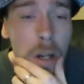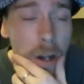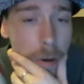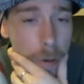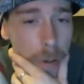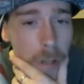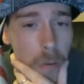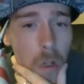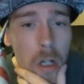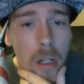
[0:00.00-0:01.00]
only
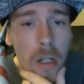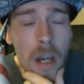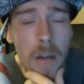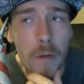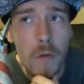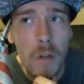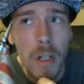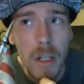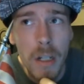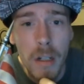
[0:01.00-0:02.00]
one they haven't
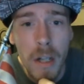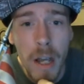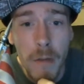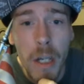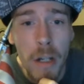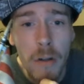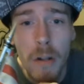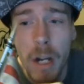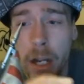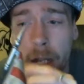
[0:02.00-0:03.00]
released, heavy hitter,
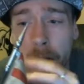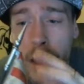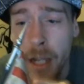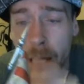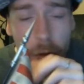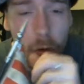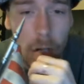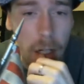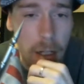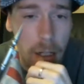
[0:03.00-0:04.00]
they haven't
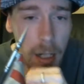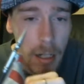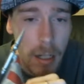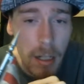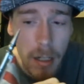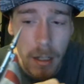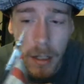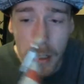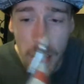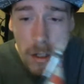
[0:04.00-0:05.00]
released yet,
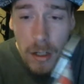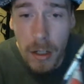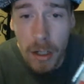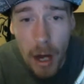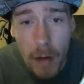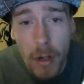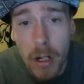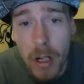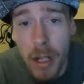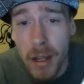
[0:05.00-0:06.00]
is the
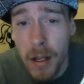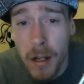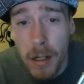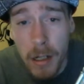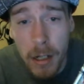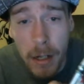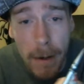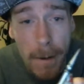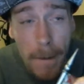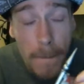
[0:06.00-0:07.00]
Siren and
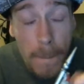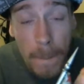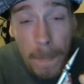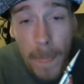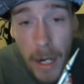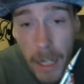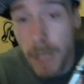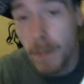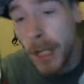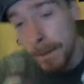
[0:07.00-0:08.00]

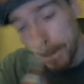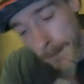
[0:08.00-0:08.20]
Handyman,